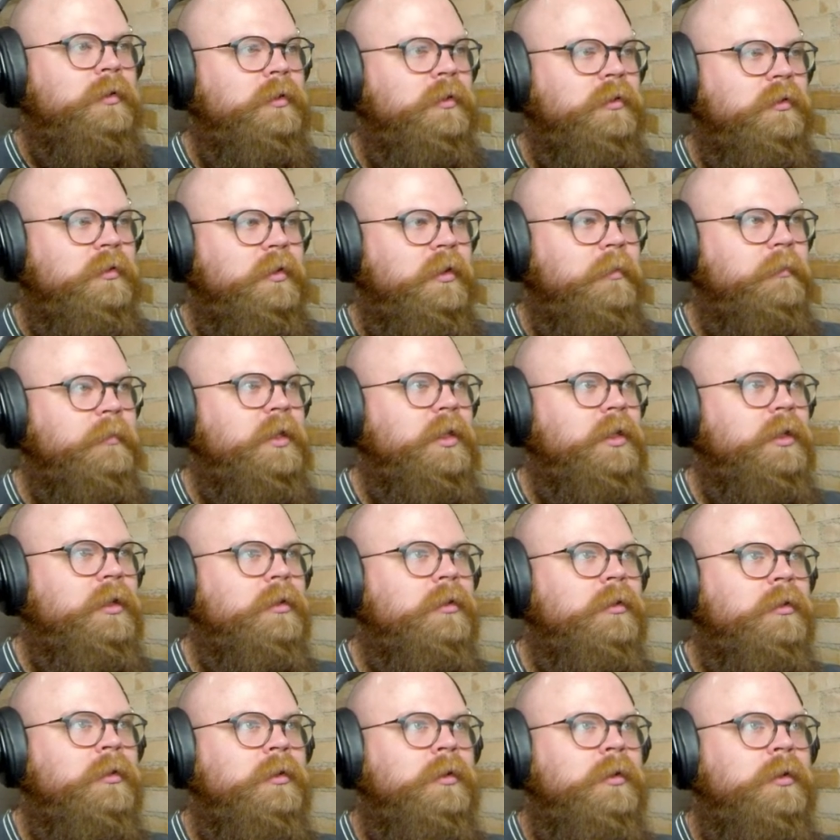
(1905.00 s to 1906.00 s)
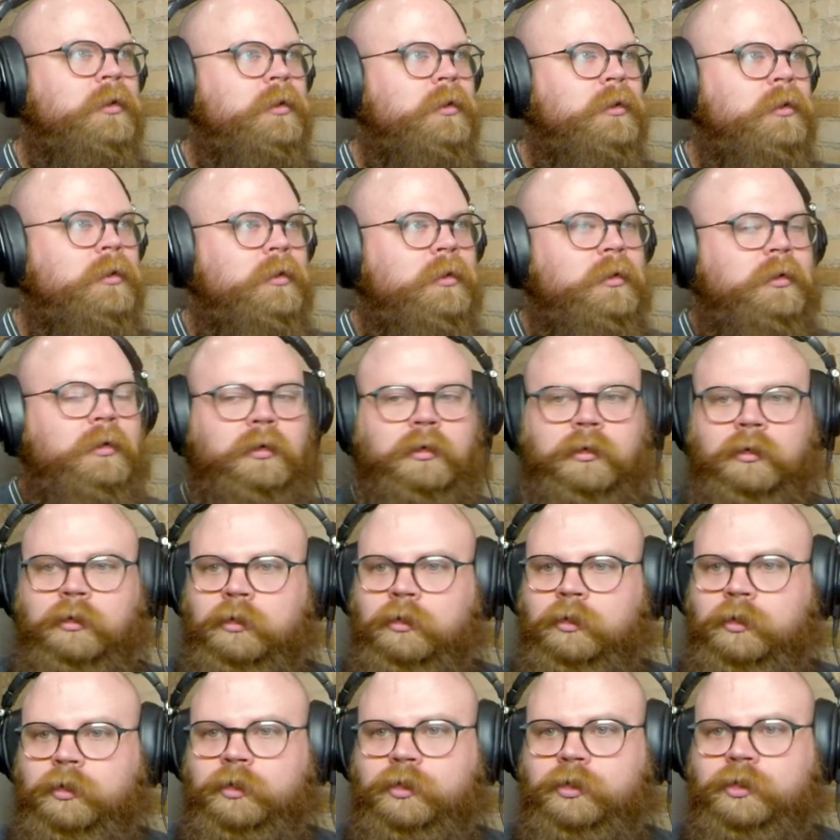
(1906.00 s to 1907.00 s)
let me
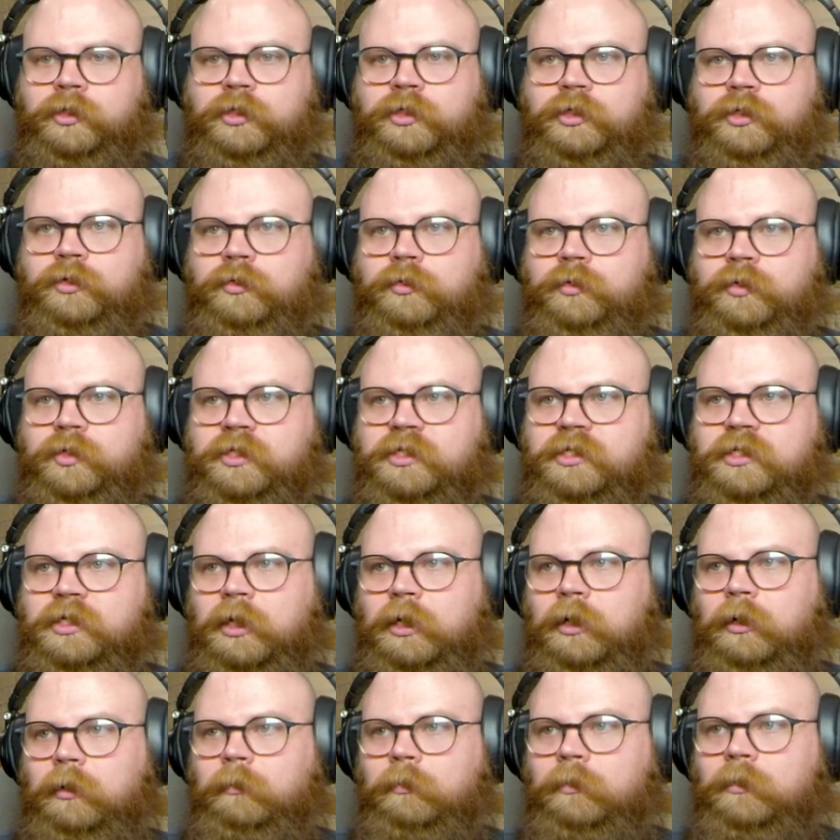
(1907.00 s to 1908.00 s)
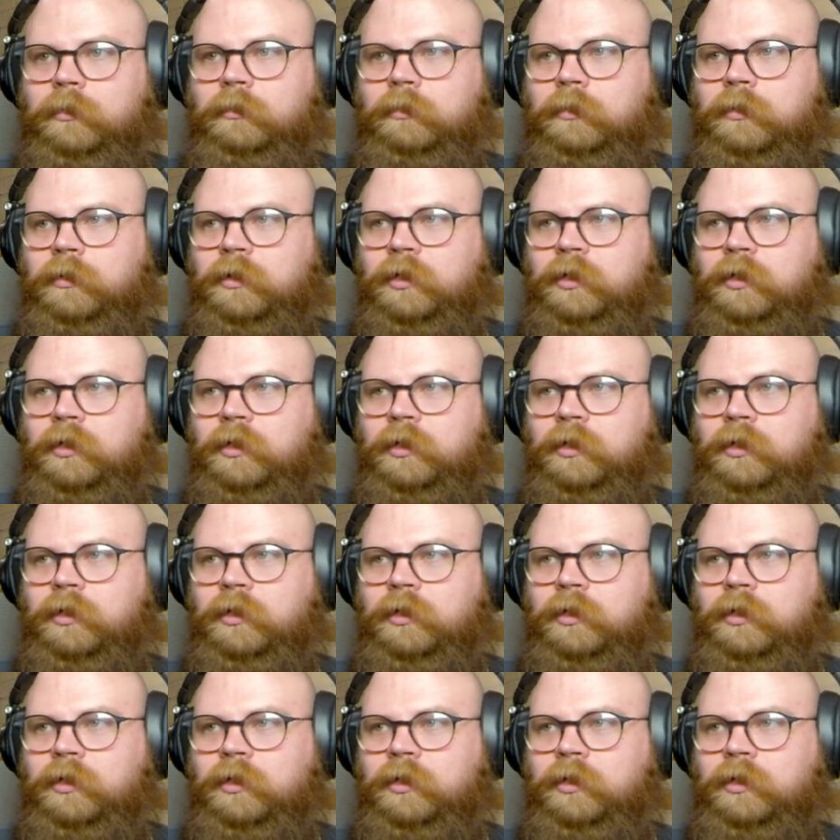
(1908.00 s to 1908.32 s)
do some